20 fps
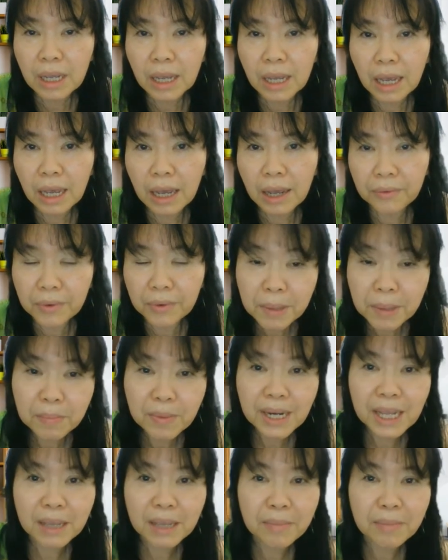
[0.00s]

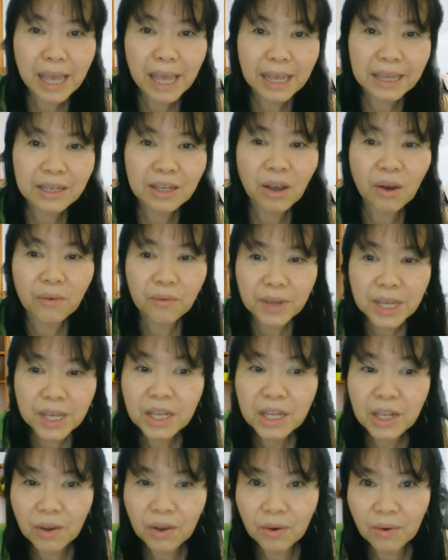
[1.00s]
replay back your
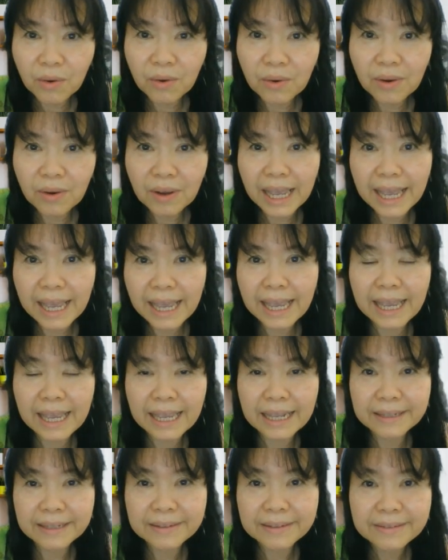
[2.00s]
video
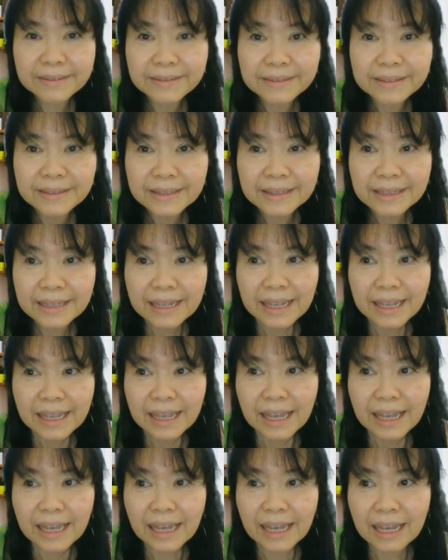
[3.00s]
and
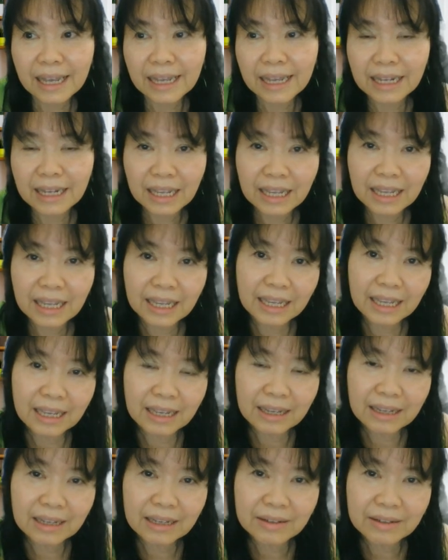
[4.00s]
they
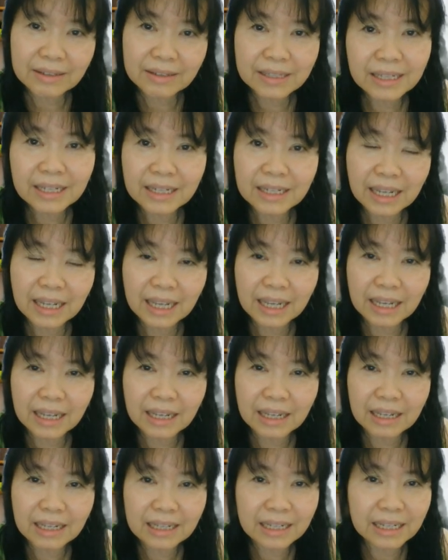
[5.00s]
consider
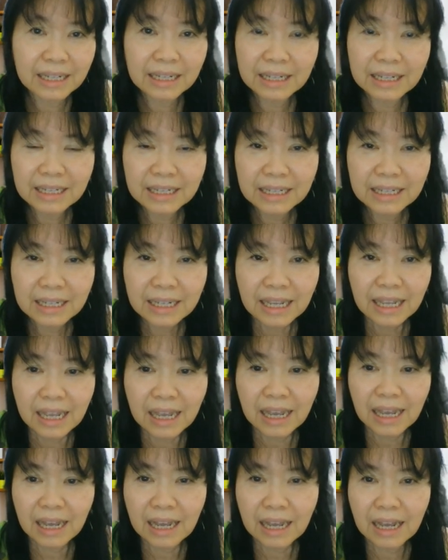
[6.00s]
they didn't
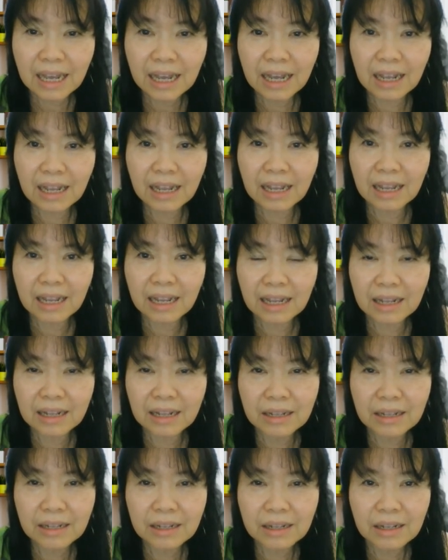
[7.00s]
uh,
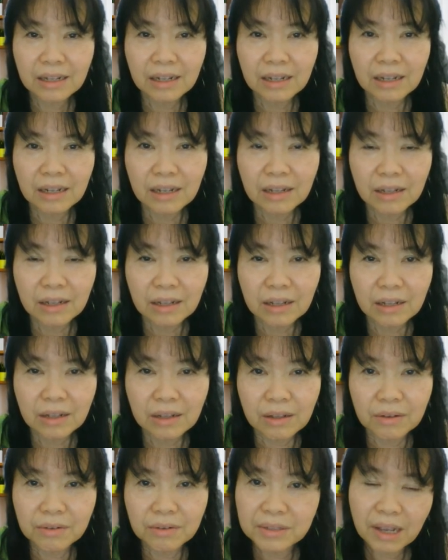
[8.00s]

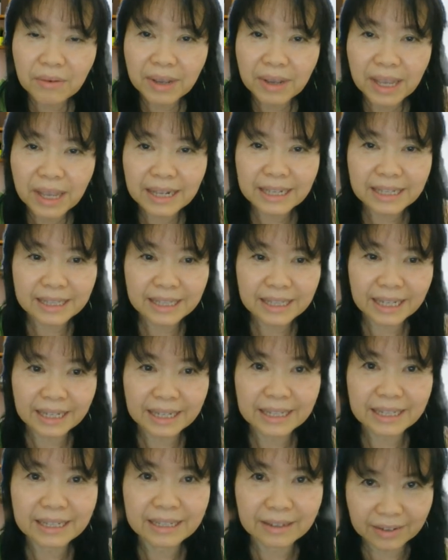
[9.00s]
lose out anything.
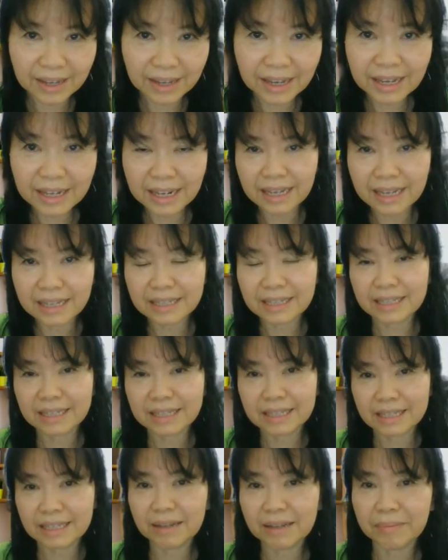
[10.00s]
Okay, they'll
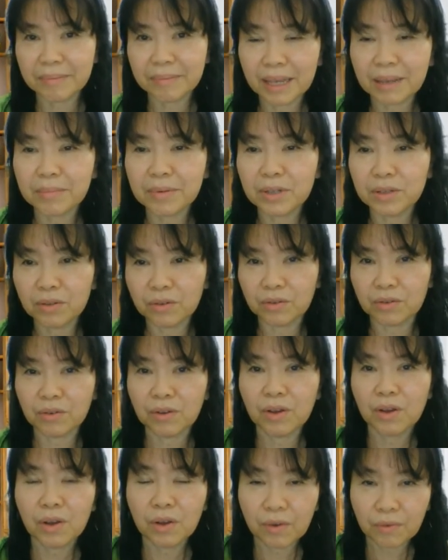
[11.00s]
still be able to
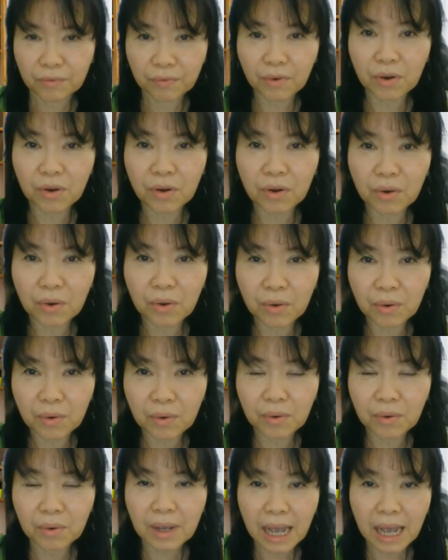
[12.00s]
follow
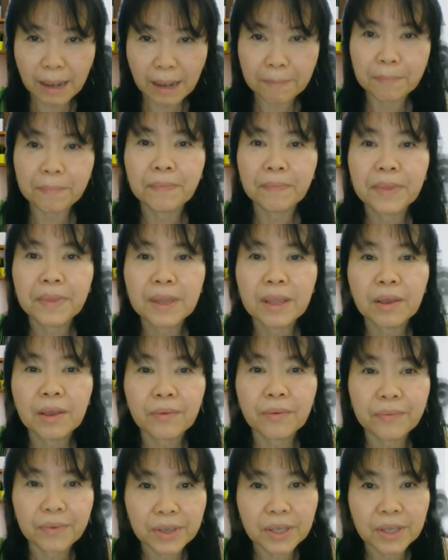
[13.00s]
up
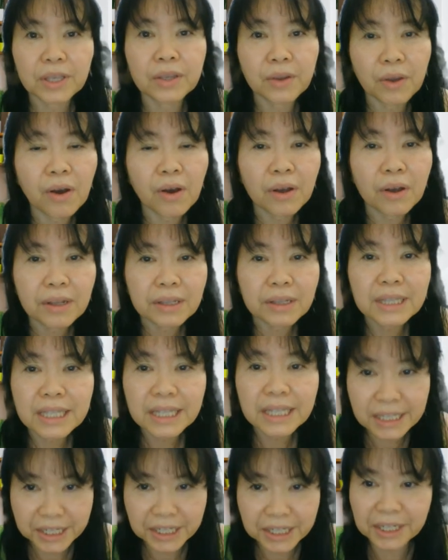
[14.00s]
with your
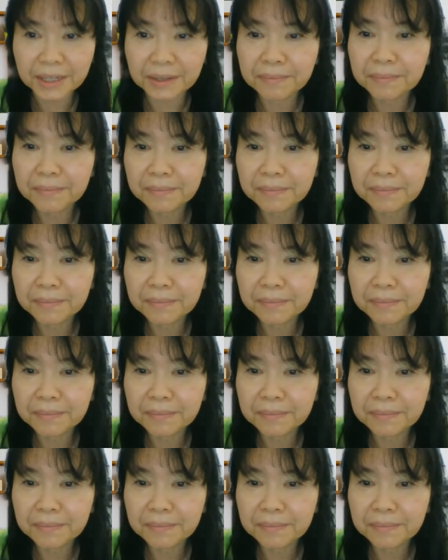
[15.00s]
teaching.